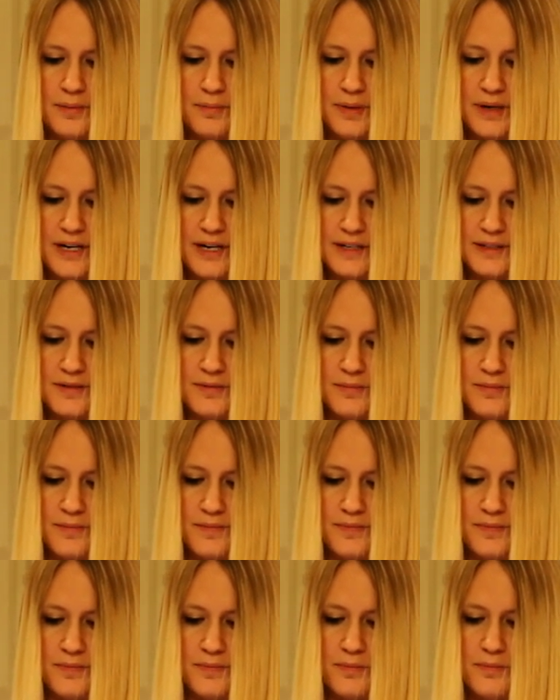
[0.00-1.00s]
Because
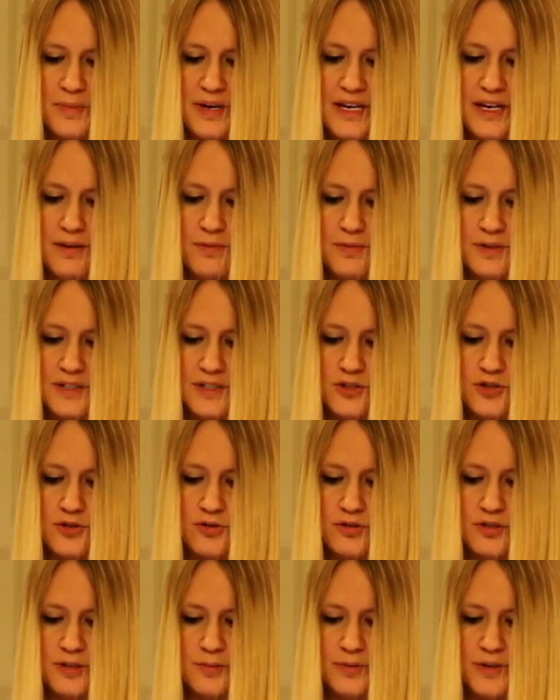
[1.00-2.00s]
me. meat was in
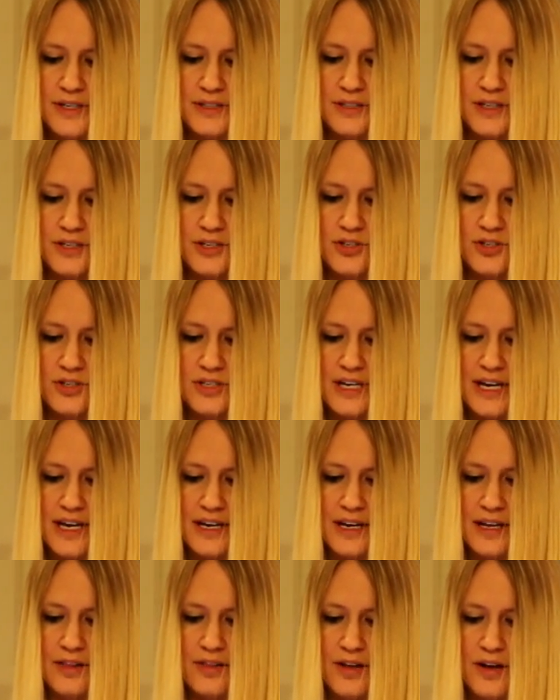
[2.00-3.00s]
short supply, sausages
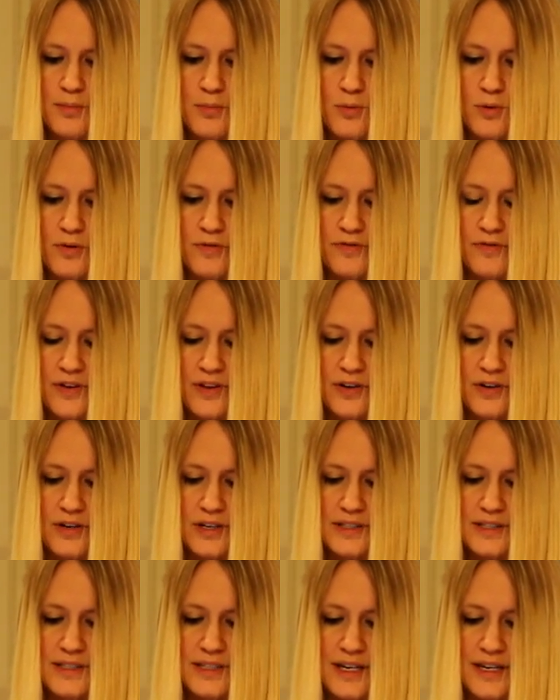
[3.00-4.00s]
had a lot more filler
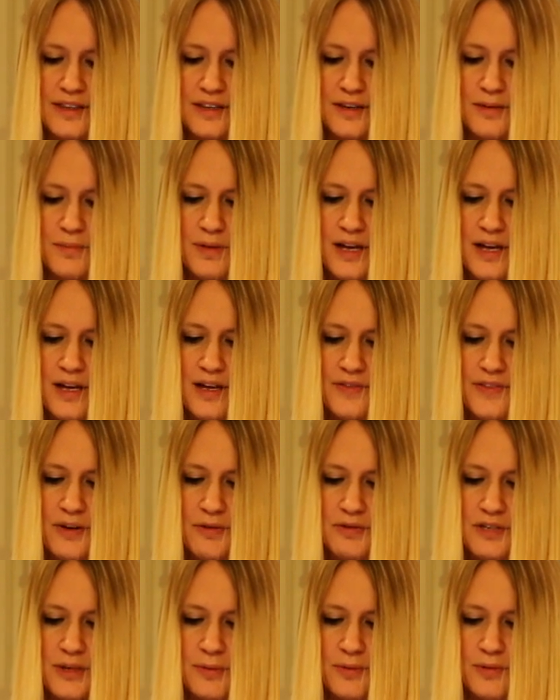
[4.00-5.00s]
inside them. They
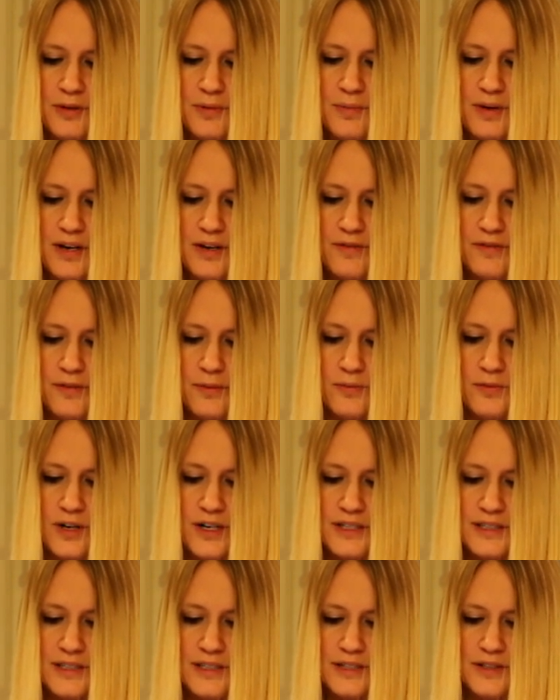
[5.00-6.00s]
were typically made from
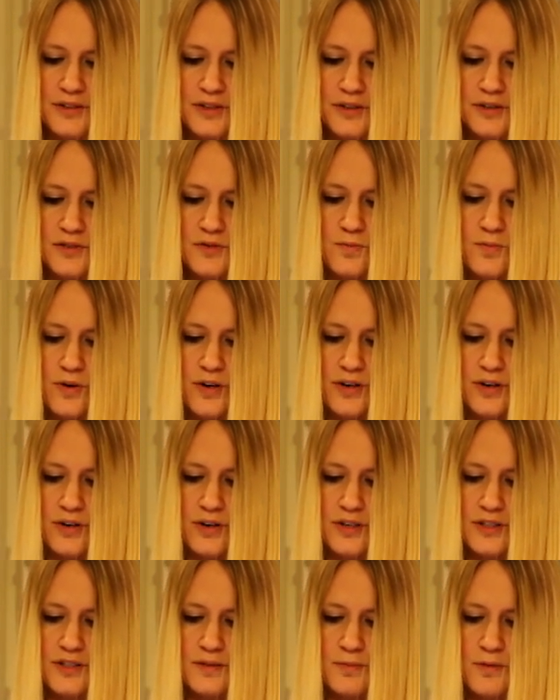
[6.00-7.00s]
rusk, cereals, water,
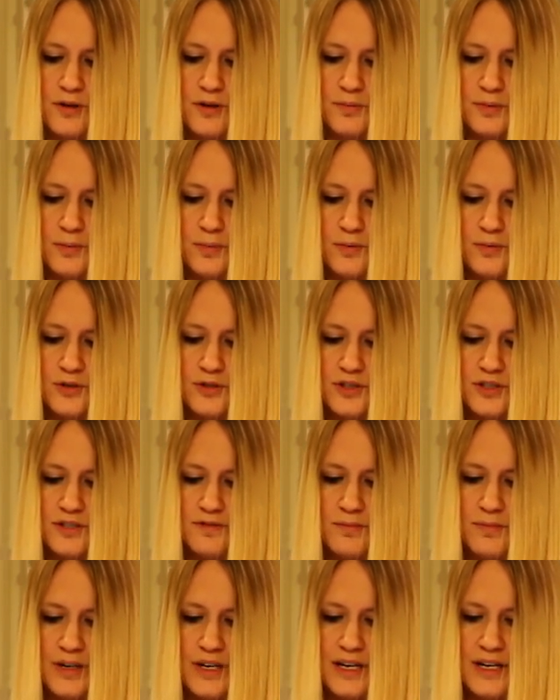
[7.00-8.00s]
and small proportions
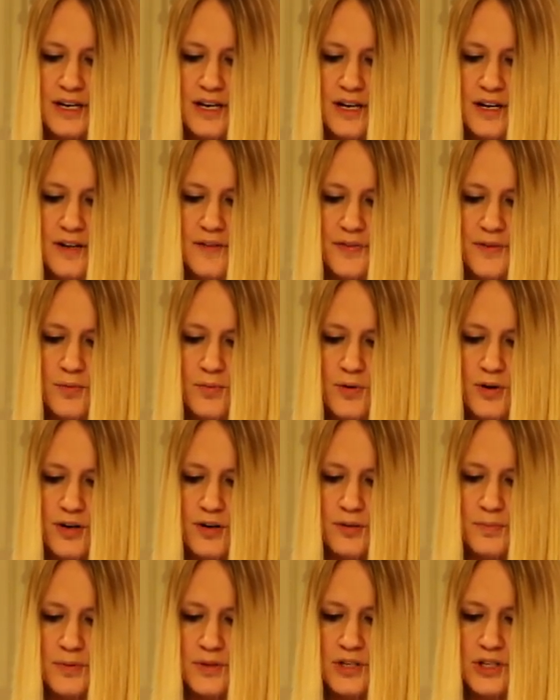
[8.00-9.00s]
of meat. The
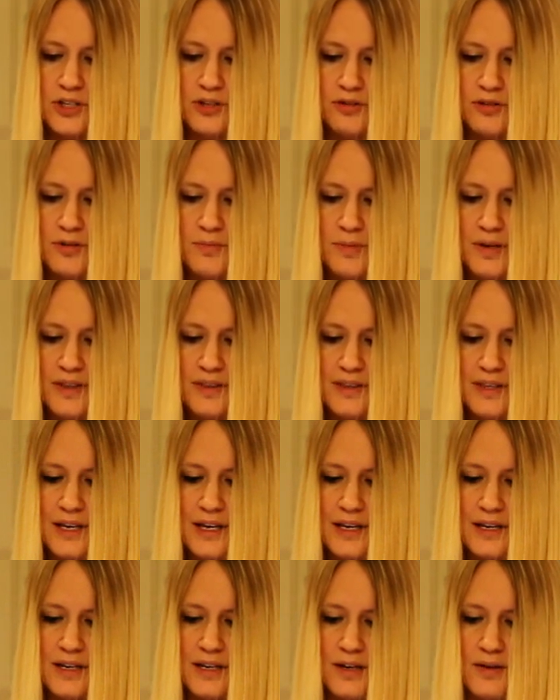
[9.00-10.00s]
water particularly meant
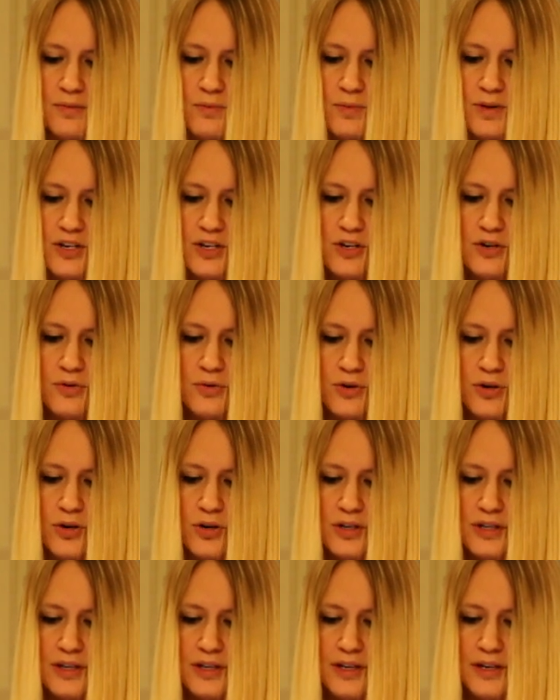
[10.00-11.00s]
that when you
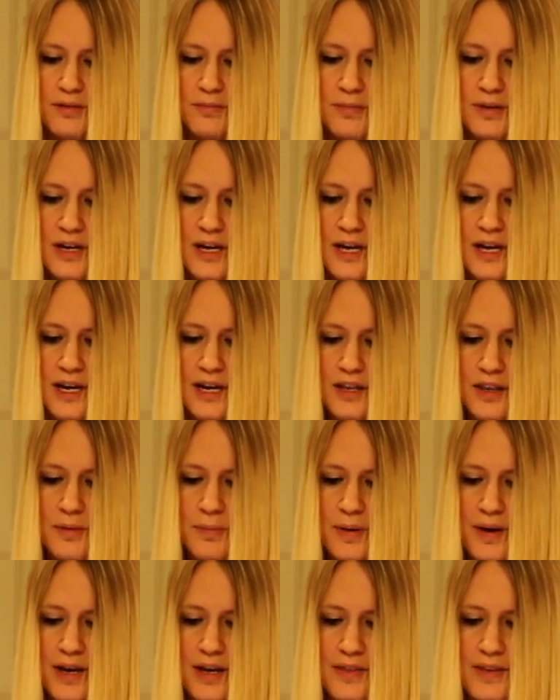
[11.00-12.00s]
cook them in the
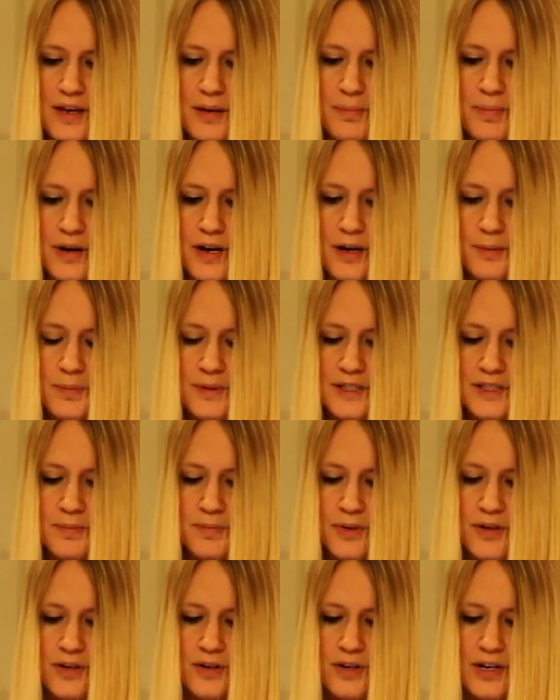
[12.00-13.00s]
pan, they'd pop and
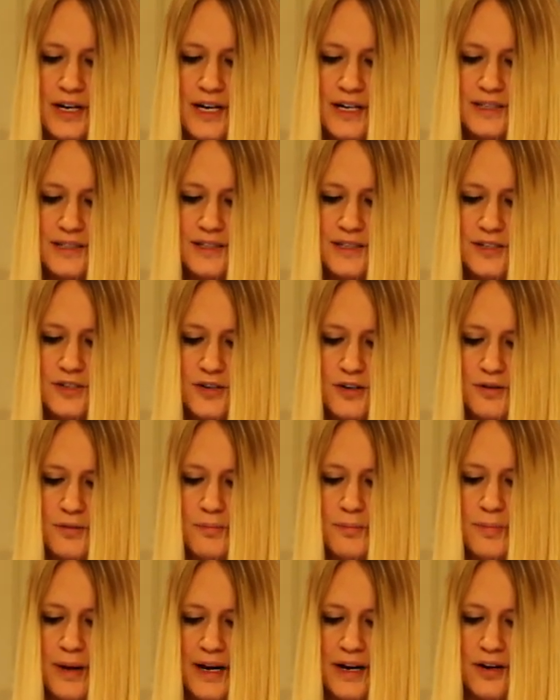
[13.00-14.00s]
splutter, hence the
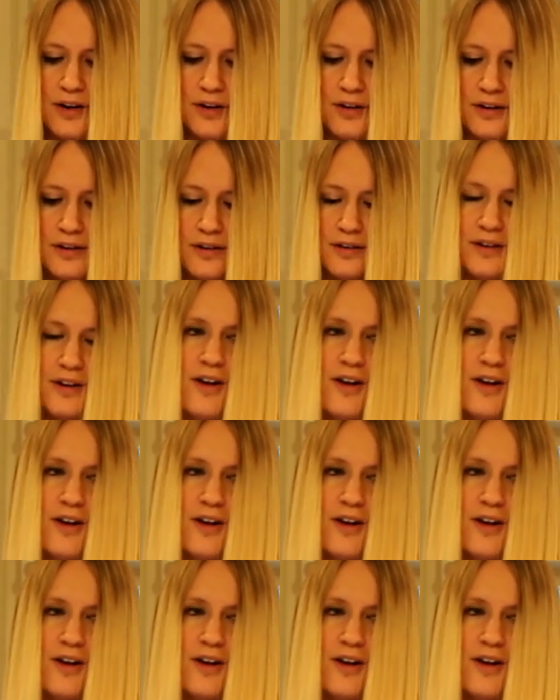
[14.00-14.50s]
term banger.